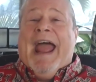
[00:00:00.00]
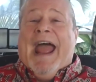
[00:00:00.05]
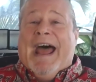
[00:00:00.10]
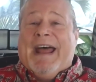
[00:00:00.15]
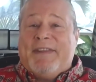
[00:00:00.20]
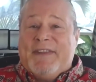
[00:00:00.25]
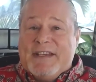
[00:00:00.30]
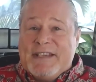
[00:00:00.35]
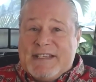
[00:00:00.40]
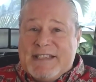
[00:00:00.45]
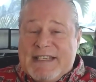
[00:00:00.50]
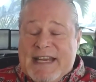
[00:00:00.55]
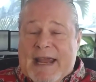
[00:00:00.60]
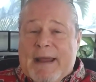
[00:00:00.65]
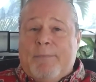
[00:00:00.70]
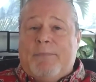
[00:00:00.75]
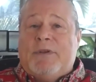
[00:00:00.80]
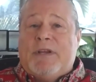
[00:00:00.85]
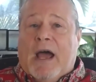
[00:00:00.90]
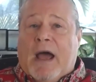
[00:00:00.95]
At the
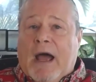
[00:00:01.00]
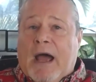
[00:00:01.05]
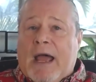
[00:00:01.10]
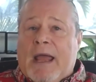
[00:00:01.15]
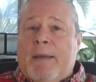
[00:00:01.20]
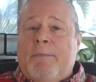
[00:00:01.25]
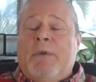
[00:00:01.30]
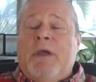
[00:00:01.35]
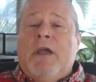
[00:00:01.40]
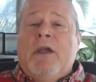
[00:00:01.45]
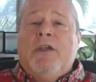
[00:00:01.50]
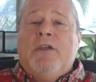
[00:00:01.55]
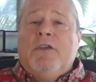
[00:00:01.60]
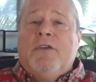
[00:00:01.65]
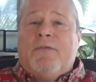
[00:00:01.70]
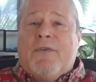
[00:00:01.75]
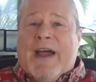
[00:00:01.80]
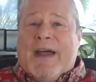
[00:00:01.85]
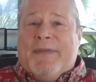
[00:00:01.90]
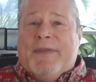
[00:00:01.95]
same time,
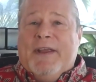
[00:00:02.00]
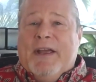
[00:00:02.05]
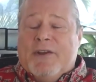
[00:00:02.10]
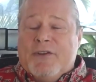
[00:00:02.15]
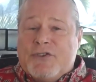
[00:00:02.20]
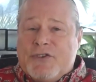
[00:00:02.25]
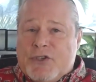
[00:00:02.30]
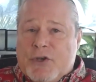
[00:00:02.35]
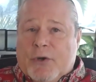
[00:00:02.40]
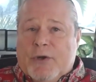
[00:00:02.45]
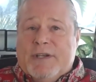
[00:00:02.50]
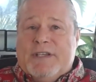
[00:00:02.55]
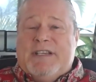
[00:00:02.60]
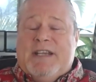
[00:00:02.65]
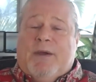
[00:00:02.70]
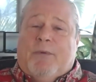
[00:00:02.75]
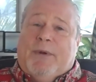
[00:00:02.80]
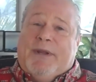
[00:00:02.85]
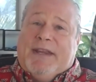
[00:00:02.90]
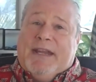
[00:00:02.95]
you've got the
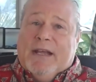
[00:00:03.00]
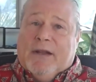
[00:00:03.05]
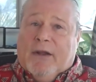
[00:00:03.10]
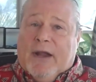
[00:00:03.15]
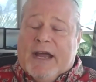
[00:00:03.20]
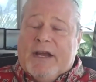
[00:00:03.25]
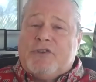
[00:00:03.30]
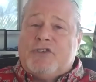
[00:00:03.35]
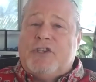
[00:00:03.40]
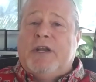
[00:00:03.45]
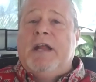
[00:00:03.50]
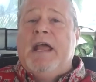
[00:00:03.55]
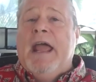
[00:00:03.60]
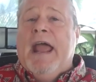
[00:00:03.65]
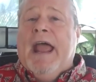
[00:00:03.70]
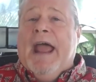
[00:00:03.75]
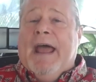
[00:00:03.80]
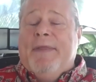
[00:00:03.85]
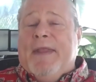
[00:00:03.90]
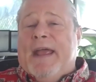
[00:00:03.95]
uncertainty with the election,
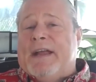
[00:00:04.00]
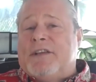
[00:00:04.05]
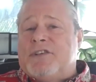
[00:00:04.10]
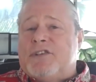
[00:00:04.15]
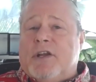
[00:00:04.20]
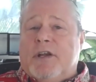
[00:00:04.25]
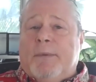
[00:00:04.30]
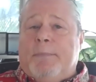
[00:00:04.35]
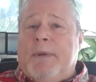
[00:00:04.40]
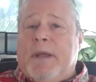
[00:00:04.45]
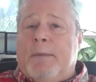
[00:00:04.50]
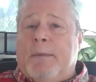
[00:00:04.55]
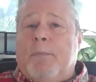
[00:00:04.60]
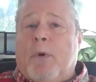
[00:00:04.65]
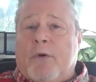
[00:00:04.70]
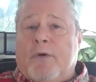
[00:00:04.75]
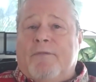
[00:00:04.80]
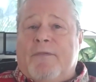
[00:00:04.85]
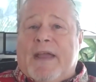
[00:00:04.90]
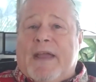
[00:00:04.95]
and that's going to be a
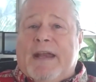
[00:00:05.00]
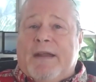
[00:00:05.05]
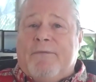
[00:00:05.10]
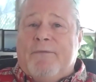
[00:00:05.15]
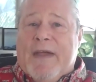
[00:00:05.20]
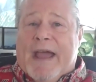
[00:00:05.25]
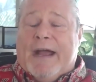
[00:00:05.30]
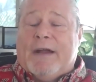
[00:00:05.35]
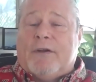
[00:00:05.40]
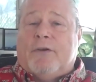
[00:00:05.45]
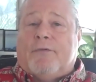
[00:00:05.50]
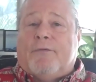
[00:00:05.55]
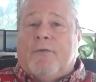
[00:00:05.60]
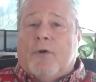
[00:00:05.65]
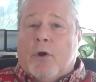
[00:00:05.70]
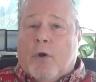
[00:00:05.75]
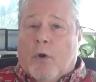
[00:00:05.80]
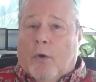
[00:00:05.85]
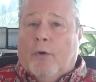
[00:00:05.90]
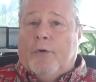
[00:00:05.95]
motivating factor for
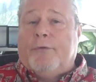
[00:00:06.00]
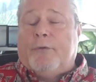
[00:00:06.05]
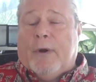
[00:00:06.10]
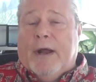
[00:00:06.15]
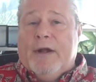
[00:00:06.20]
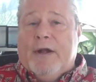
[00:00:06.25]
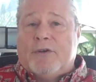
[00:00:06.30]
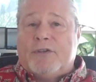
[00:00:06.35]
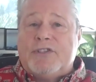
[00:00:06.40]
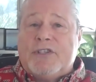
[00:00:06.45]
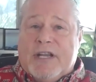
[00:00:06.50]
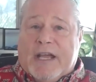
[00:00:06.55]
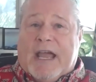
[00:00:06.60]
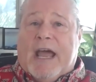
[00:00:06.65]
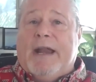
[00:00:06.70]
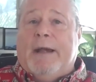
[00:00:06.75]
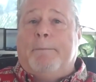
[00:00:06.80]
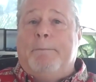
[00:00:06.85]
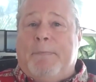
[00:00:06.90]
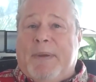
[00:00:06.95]
gold traders to
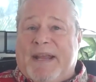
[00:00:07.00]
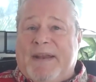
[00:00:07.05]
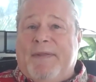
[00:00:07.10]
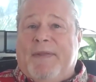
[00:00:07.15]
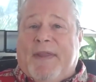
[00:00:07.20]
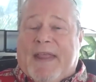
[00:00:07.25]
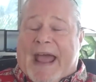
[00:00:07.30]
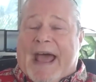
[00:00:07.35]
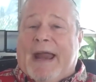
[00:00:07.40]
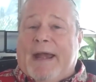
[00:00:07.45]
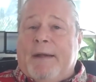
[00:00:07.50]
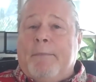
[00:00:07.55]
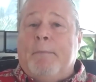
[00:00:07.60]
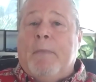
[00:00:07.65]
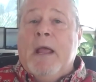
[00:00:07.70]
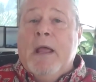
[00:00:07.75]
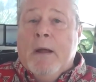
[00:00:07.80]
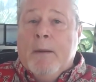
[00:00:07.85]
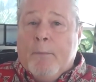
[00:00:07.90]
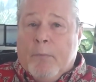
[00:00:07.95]
kind of bid that
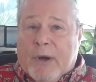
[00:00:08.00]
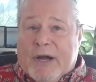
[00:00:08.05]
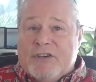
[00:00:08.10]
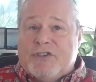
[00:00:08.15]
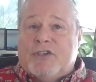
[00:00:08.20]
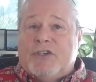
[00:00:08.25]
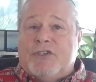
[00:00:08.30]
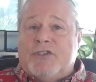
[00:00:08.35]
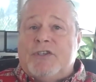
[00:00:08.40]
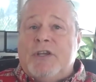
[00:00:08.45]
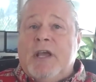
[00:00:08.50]
precious